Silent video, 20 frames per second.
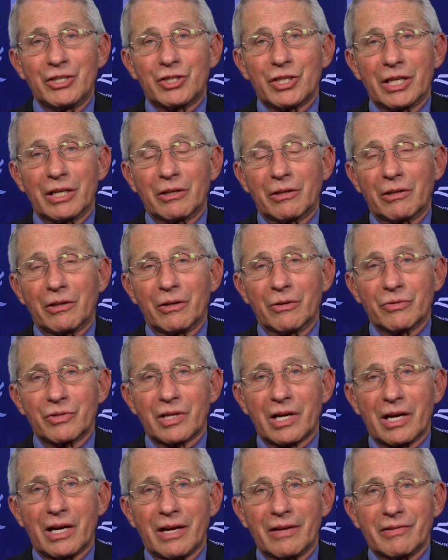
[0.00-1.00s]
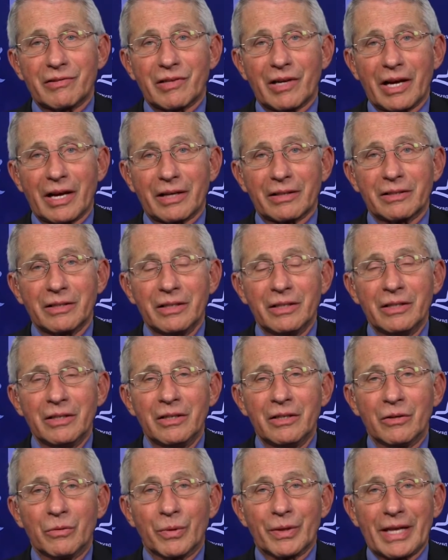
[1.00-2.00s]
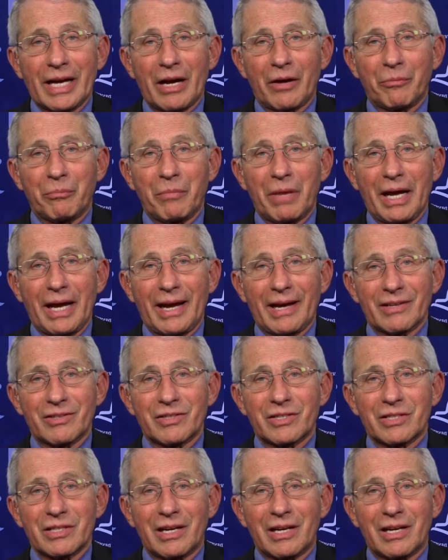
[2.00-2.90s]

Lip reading: in close contact without masks.